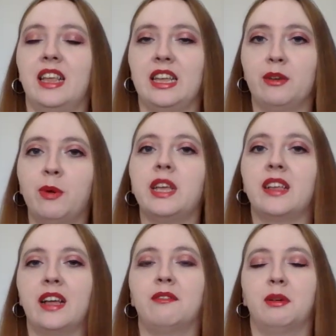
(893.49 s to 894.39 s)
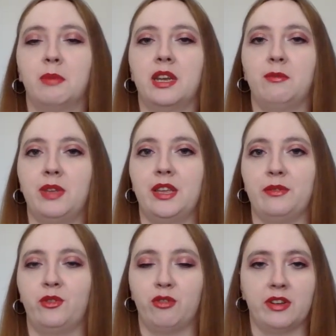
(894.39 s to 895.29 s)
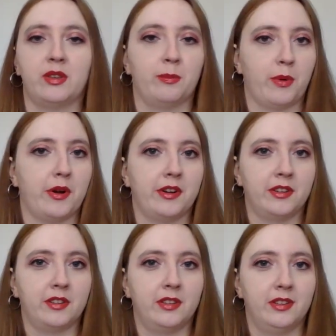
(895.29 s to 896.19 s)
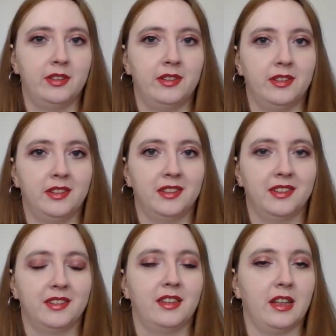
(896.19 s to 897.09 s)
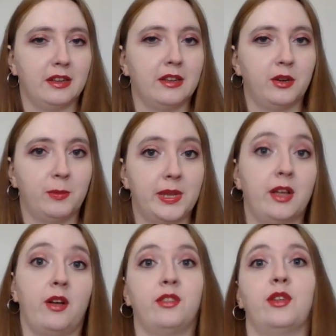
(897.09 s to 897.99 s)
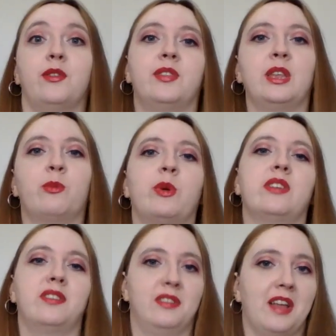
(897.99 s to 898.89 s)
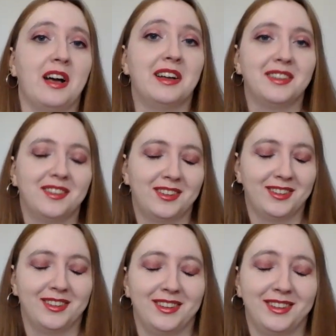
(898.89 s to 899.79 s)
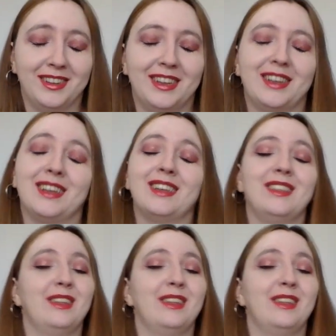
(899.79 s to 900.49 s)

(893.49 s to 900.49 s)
in a way, it kind of reminded me of Jurassic Park, a little bit, although this was not a